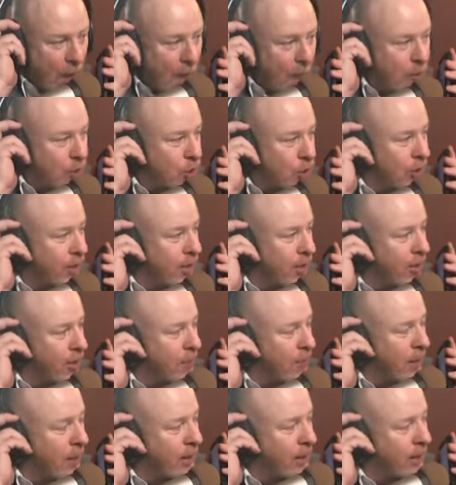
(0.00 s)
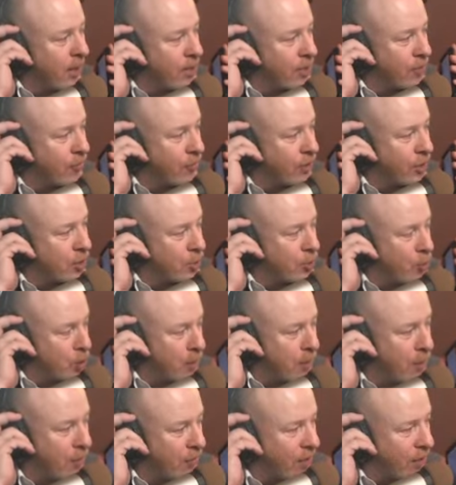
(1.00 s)
How much could Tila make here as a feature?
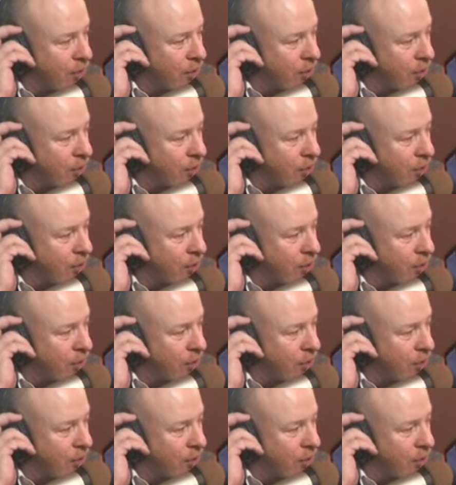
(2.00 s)
Would she be a